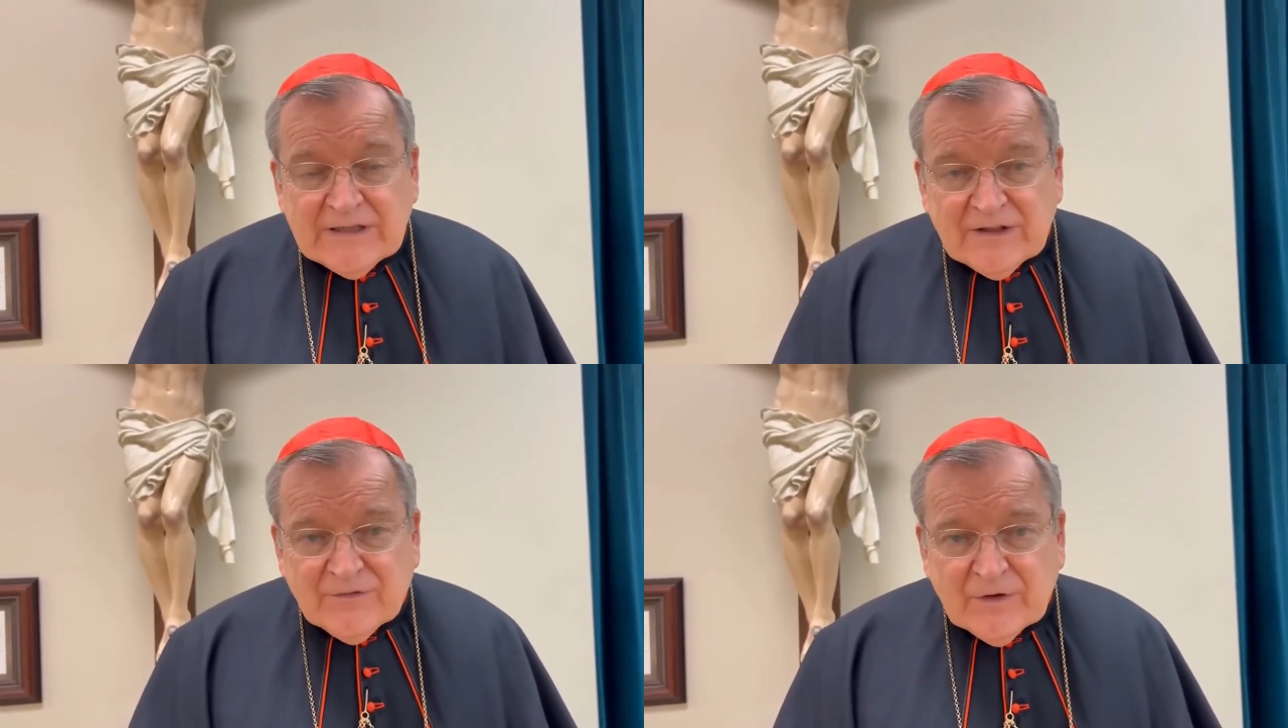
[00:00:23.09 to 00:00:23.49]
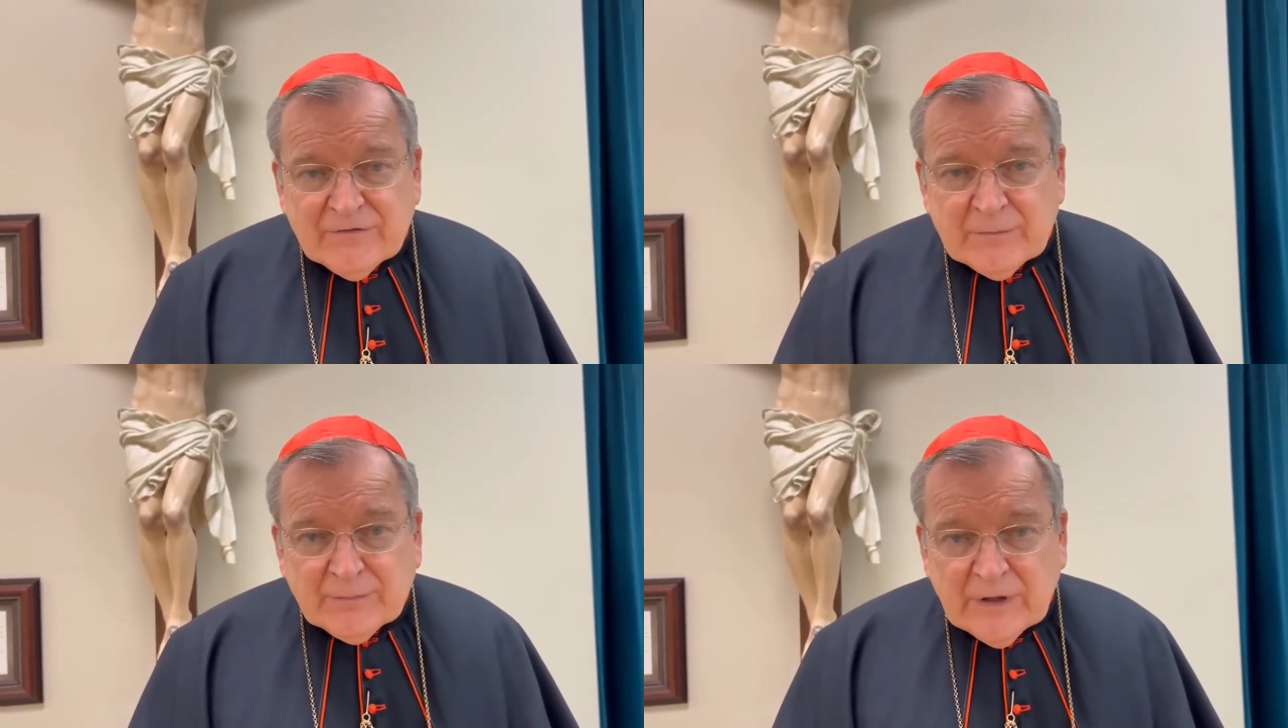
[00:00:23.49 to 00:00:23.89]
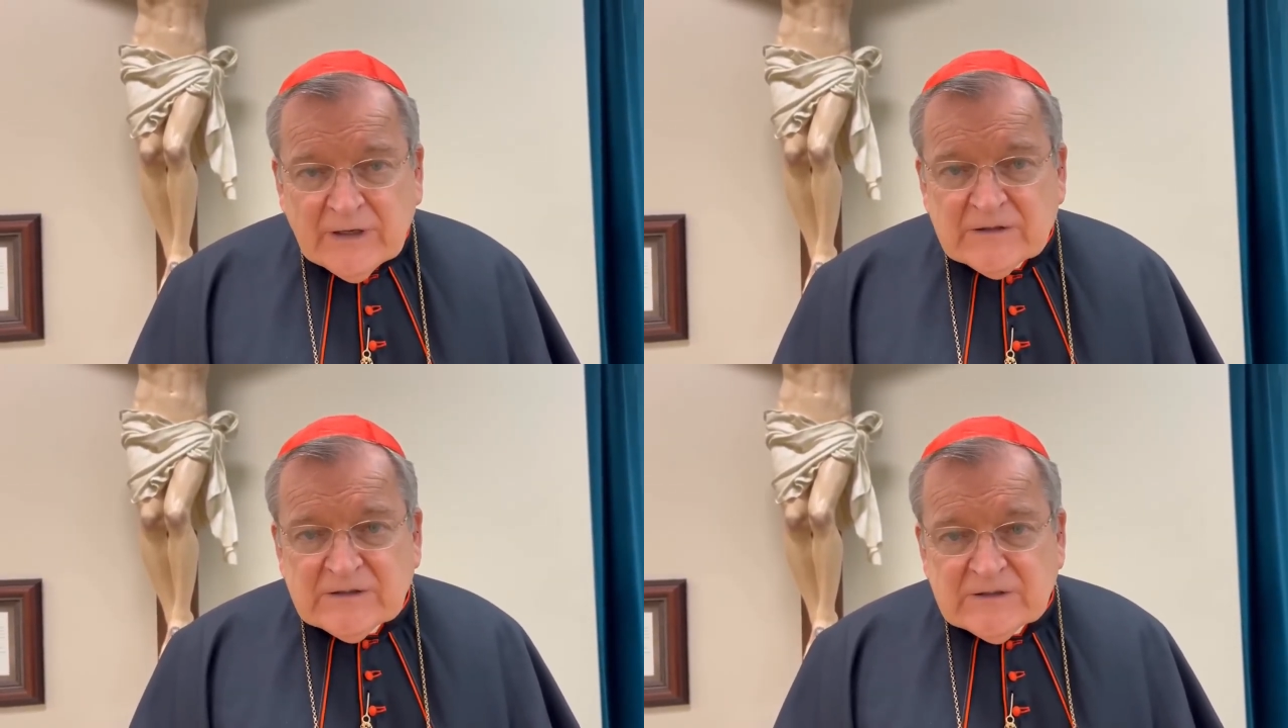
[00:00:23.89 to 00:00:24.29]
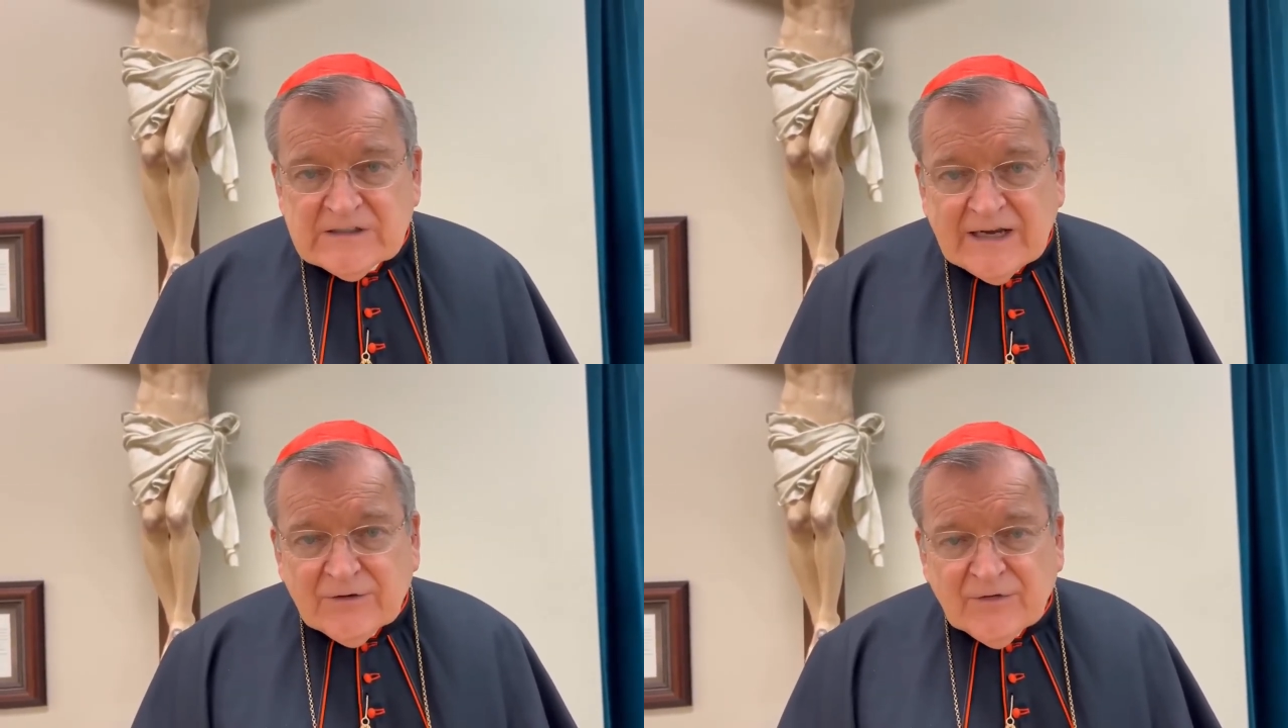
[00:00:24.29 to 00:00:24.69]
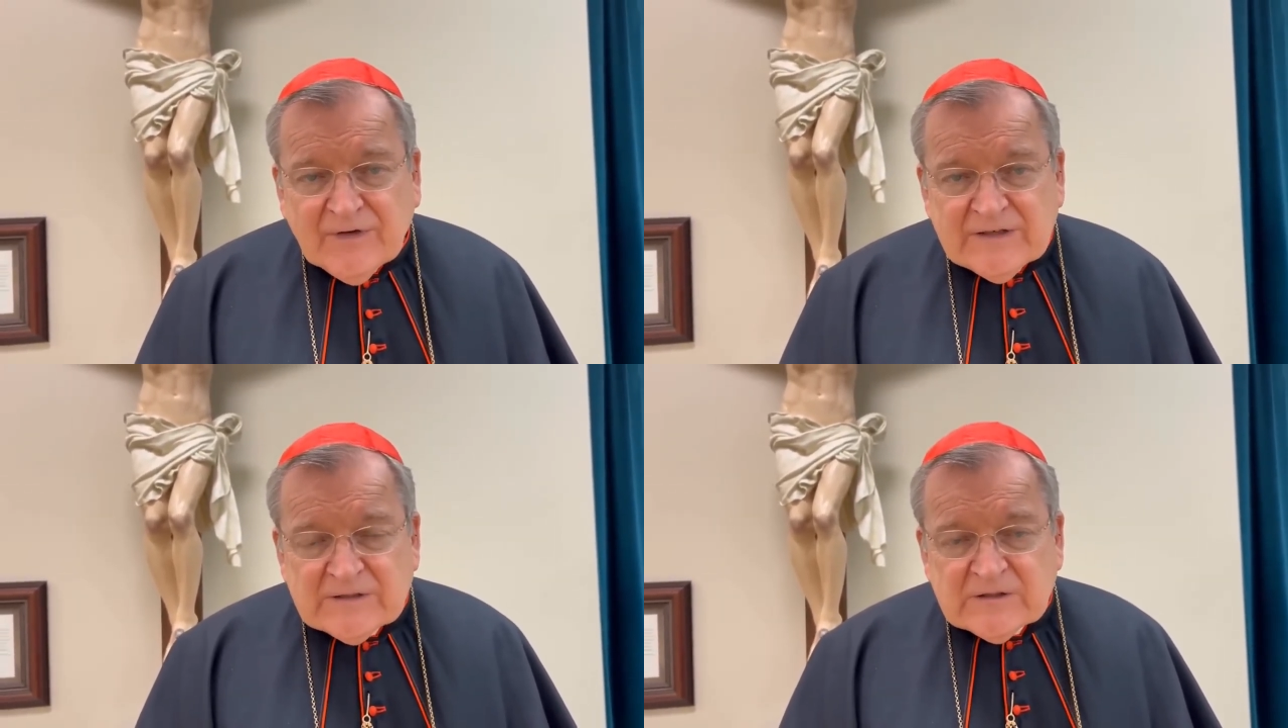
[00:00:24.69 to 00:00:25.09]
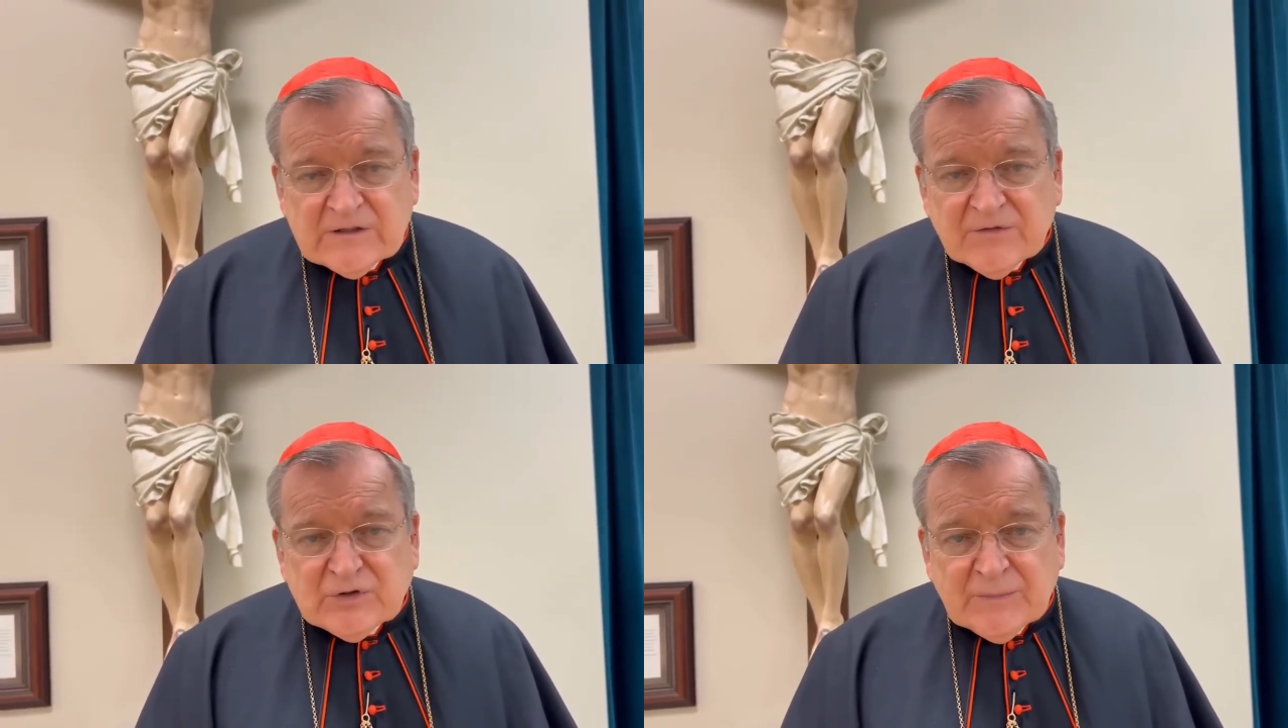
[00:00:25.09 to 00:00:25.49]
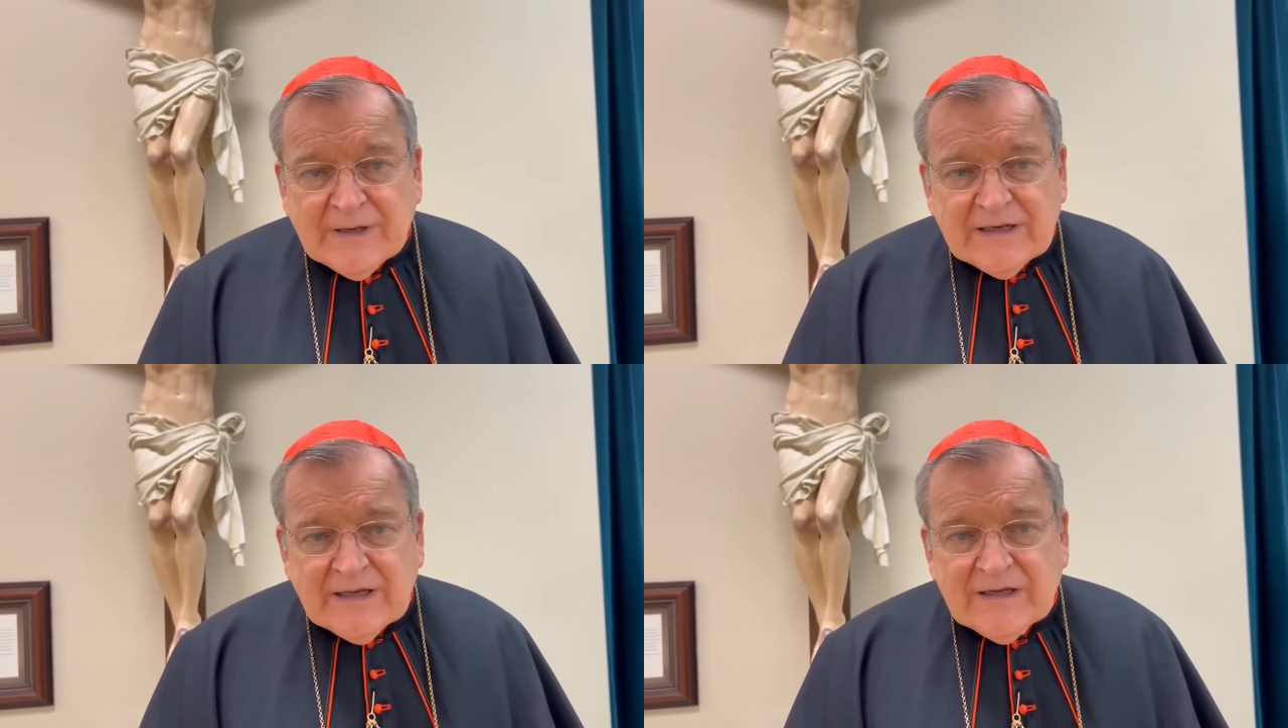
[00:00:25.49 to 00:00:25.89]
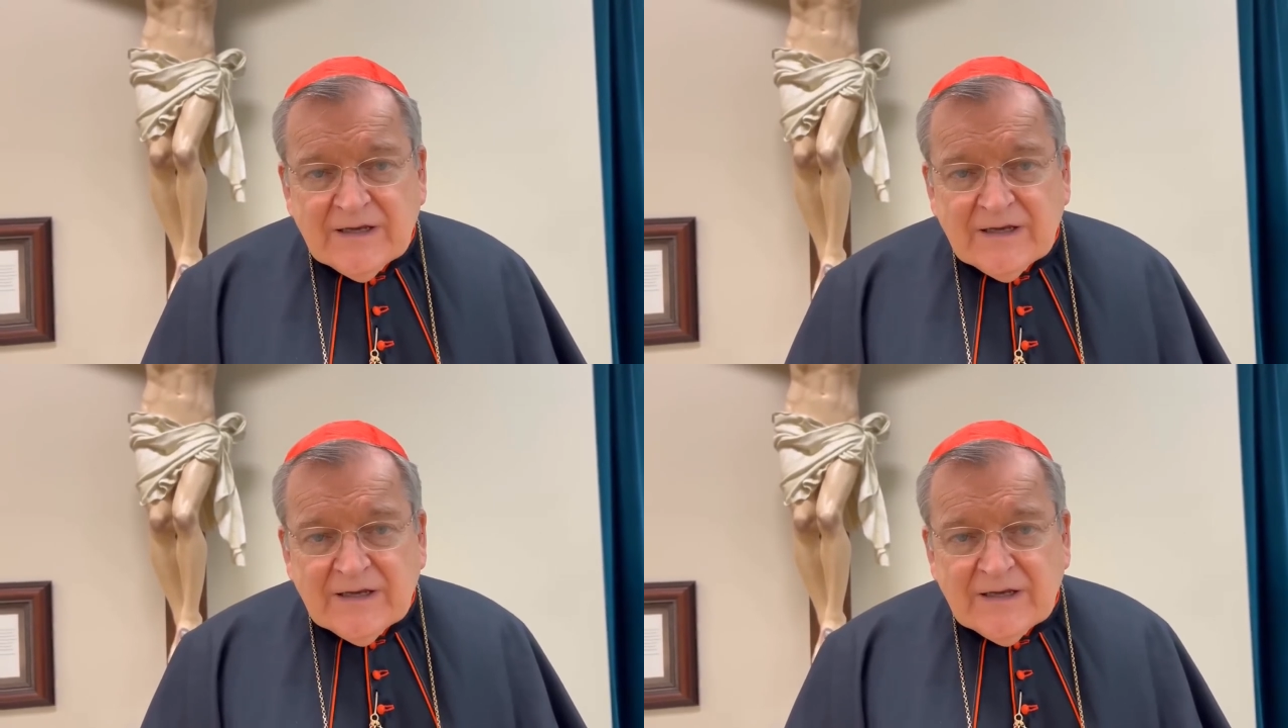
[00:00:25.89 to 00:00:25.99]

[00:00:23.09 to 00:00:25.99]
the fervent prayers and sacrifices of so many,